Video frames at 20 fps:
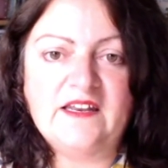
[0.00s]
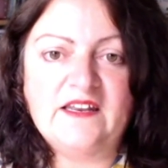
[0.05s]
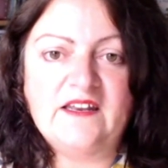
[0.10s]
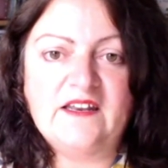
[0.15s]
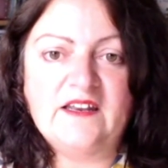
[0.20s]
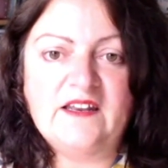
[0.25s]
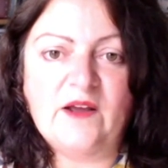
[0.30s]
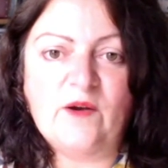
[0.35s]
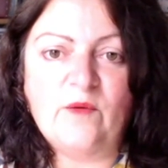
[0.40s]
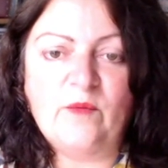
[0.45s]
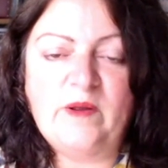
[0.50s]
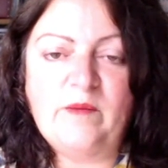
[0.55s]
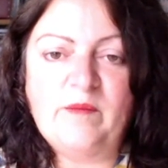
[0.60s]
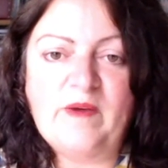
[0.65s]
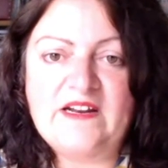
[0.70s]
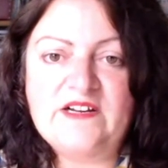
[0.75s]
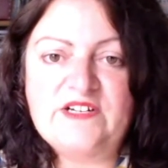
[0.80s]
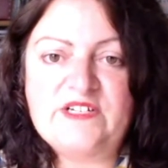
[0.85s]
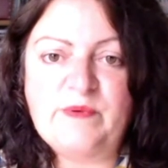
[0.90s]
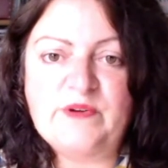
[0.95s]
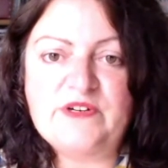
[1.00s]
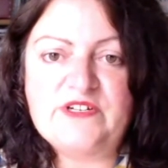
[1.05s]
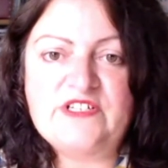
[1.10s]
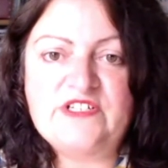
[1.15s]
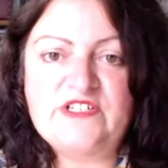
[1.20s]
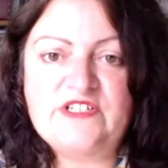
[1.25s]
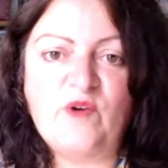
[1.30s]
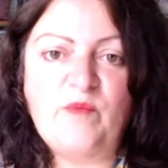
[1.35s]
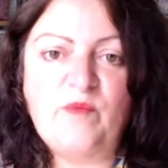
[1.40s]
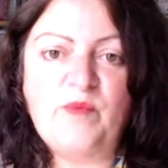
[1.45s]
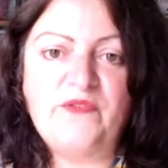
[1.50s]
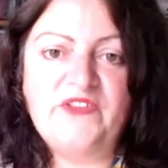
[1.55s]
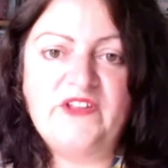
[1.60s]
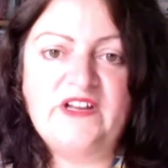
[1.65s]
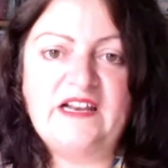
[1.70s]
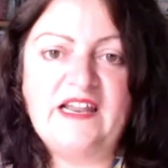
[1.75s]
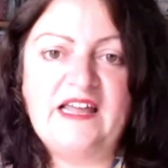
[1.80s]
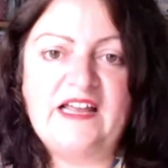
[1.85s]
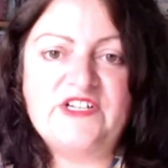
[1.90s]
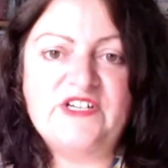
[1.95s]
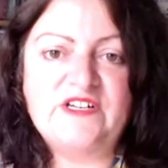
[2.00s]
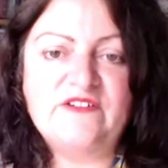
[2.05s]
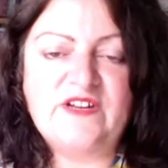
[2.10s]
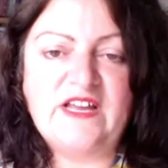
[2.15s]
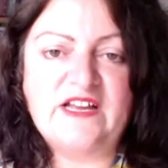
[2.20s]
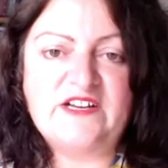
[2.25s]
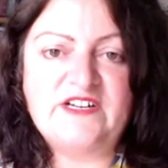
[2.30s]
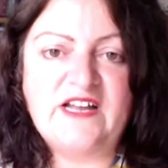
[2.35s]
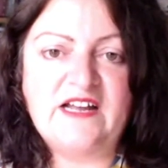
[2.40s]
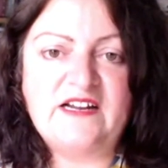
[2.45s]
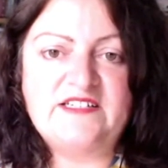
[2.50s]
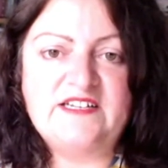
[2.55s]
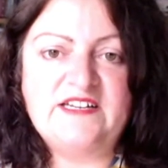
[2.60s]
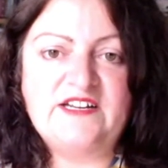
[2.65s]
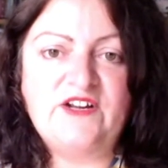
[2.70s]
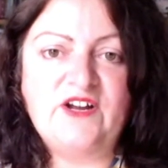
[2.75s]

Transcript: Now, we managed to put a stop on the collection of nationality